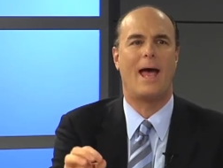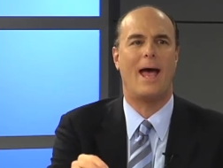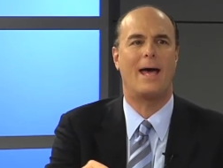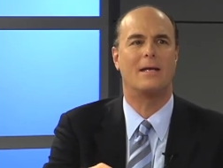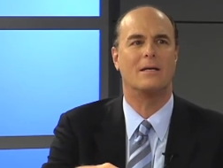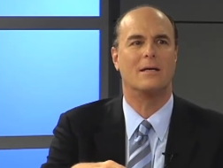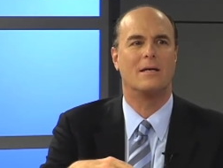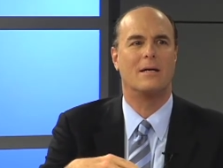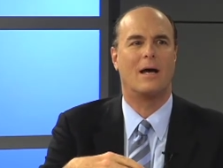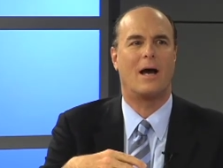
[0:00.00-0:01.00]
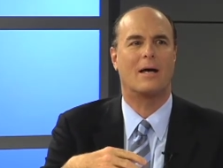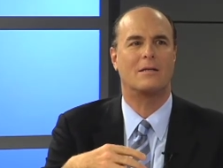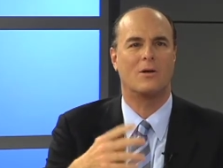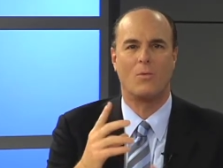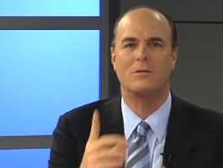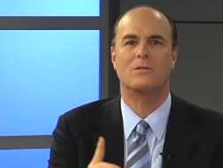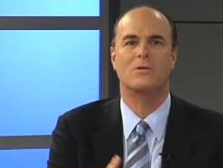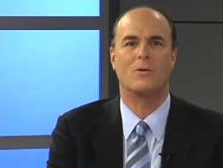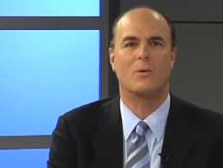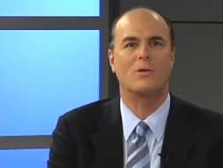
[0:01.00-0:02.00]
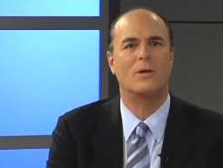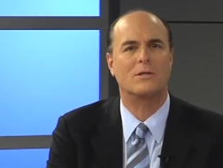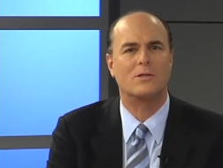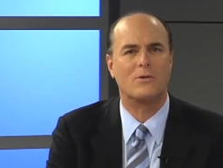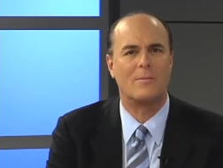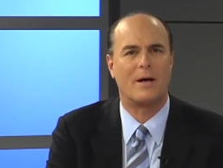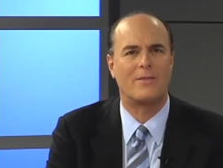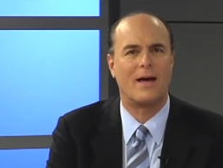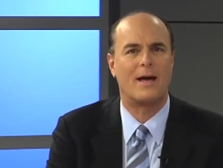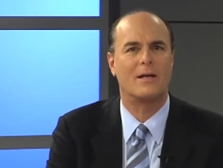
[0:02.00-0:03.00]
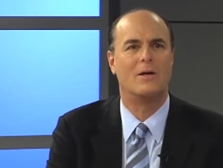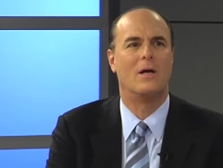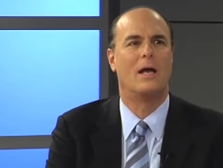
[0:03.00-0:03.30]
And I could tell one story, one quick story about that.